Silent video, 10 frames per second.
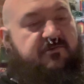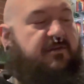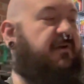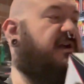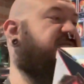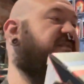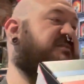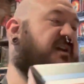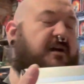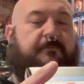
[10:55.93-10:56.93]
when they box
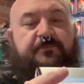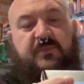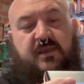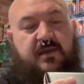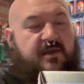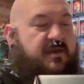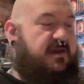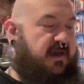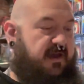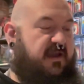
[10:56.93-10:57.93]
these up.
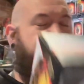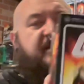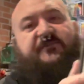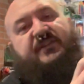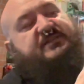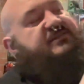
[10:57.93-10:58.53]
Everything fits